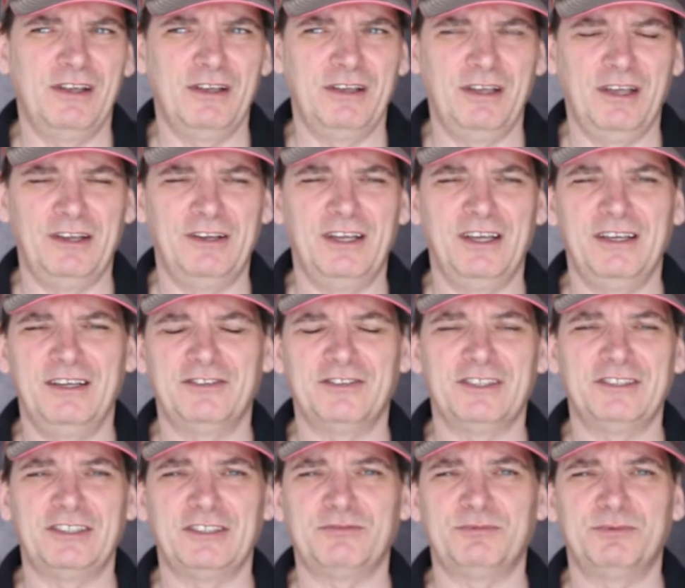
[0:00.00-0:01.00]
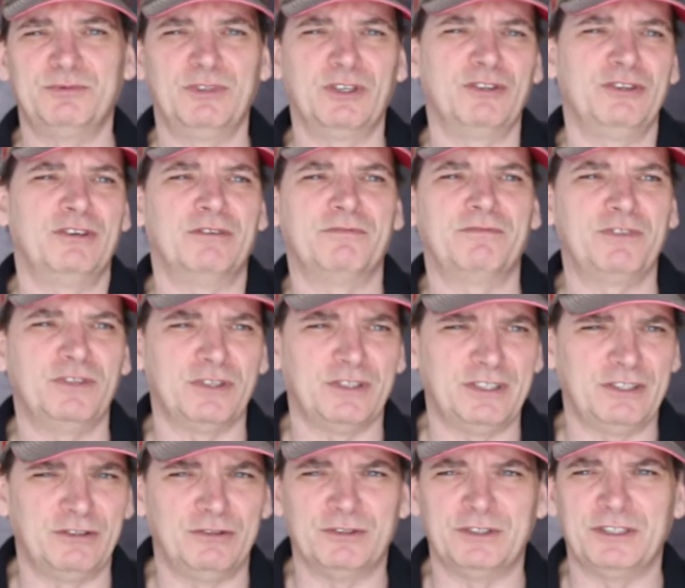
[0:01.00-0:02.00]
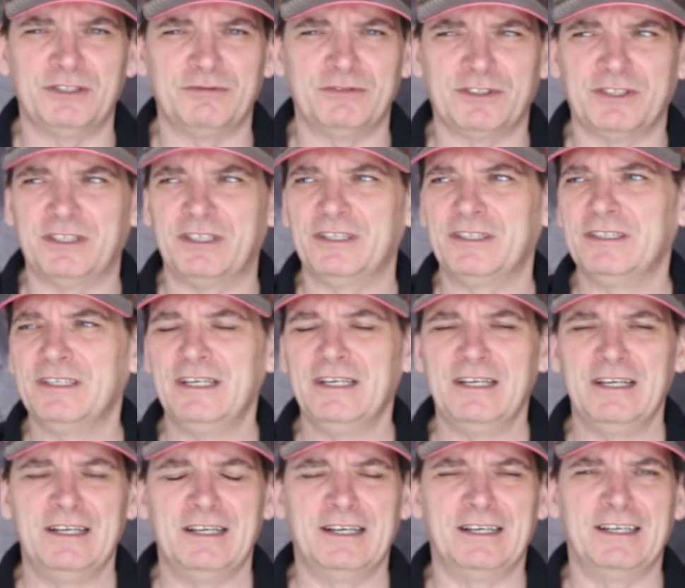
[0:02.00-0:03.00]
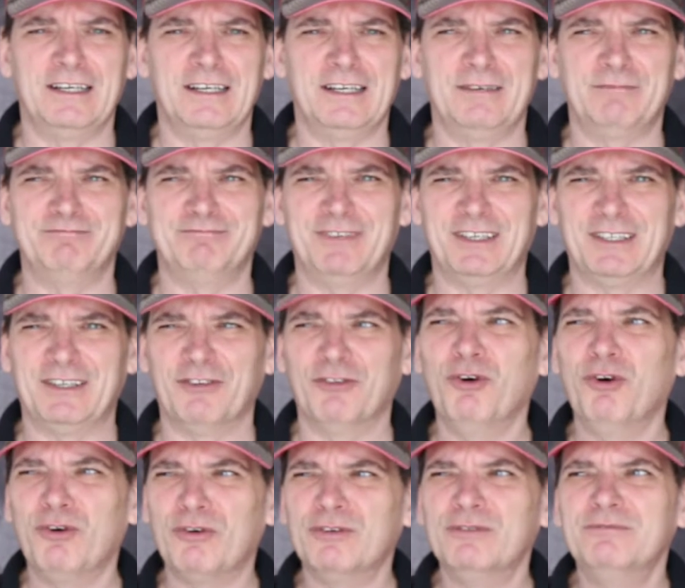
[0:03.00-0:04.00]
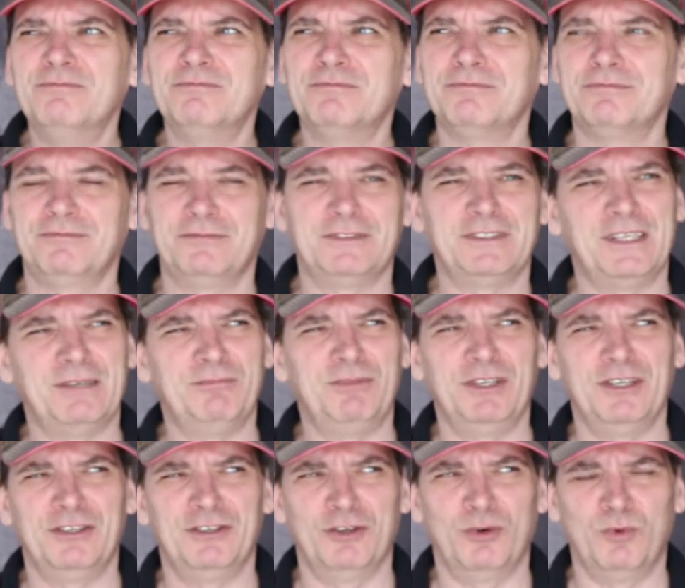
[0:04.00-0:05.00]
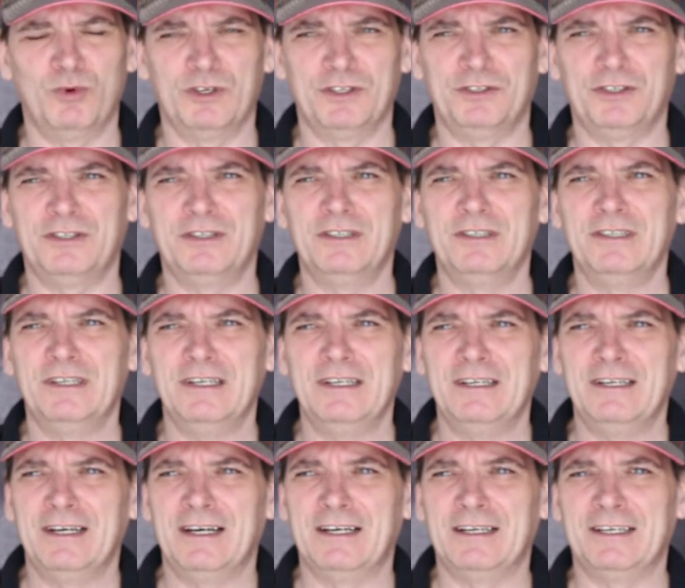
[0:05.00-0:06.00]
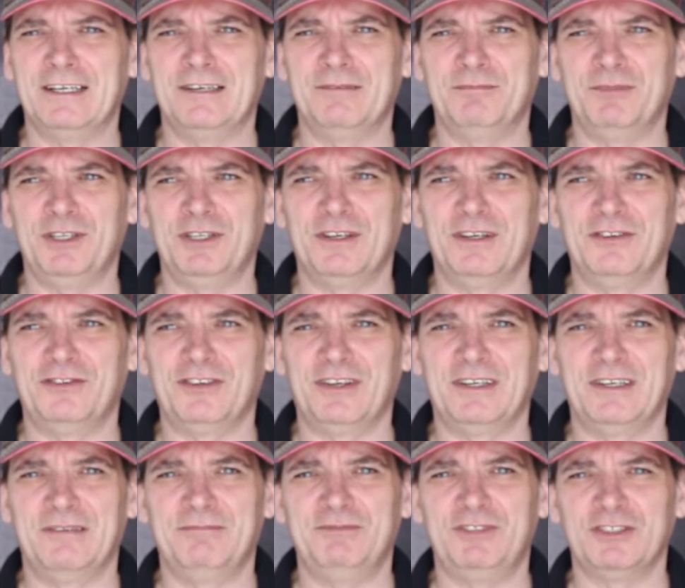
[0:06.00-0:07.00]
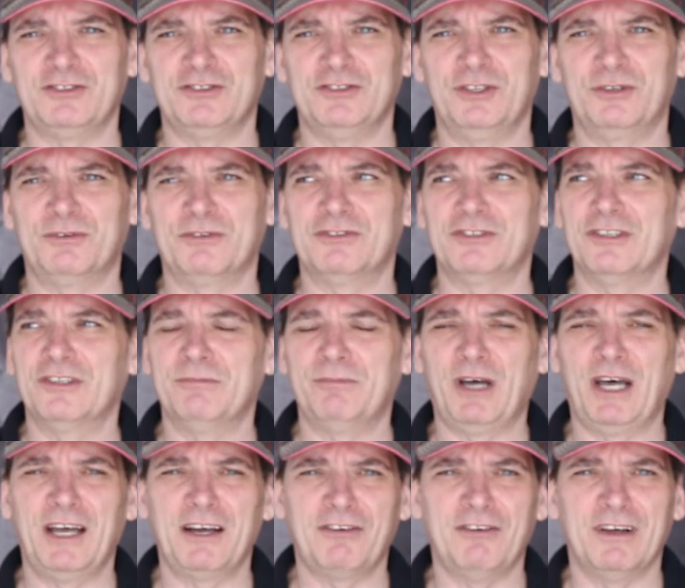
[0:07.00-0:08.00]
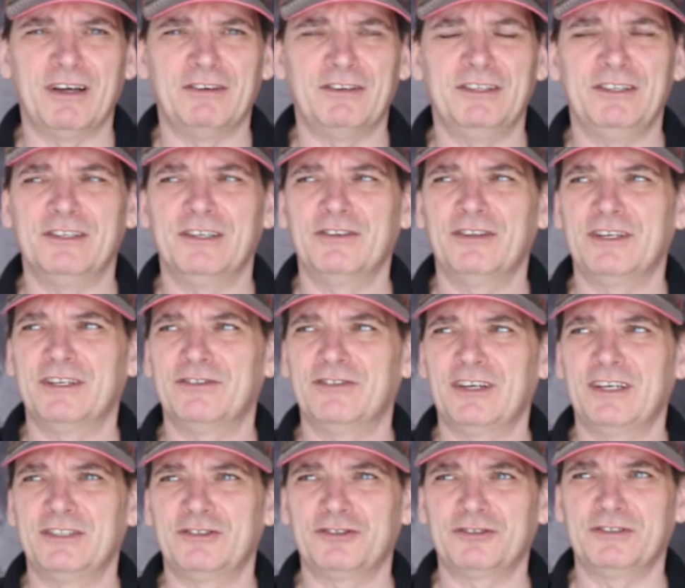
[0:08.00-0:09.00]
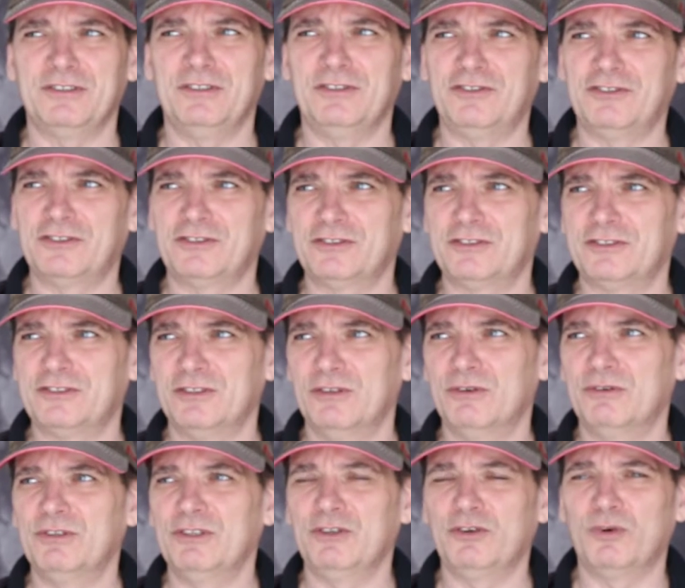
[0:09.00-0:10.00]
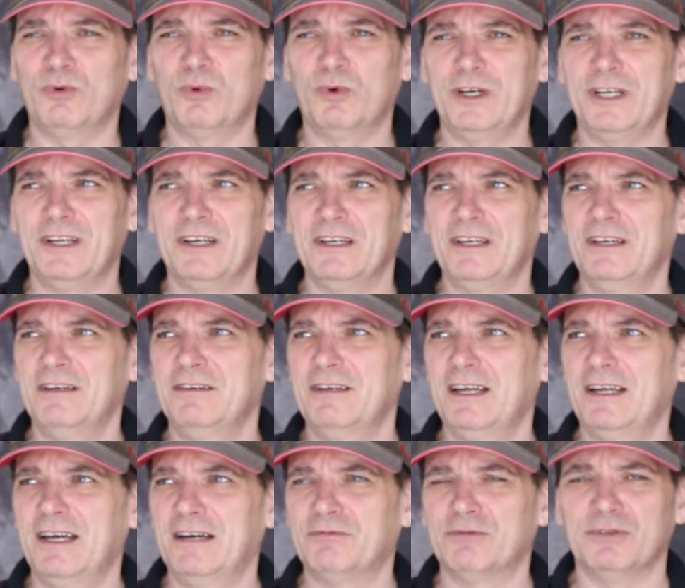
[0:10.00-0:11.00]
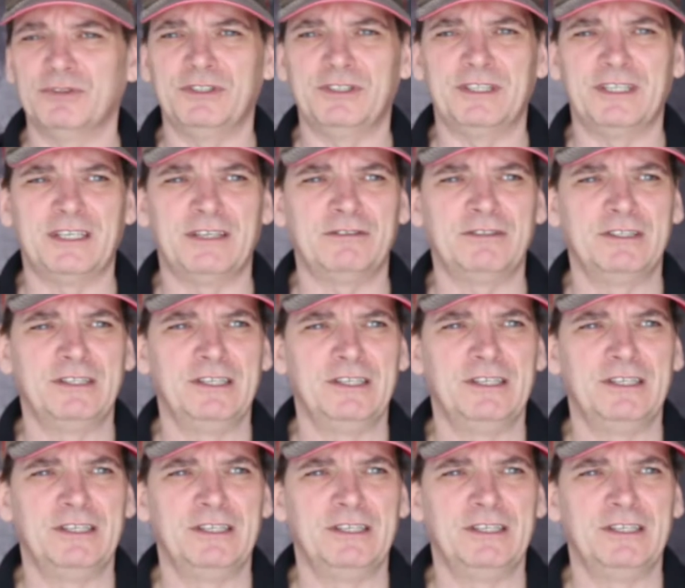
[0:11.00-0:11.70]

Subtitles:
today is I just really don't feel like going out today. Although I'm beginning to wonder, because I've just noticed in the background here that it's actually snowing quite heavily now,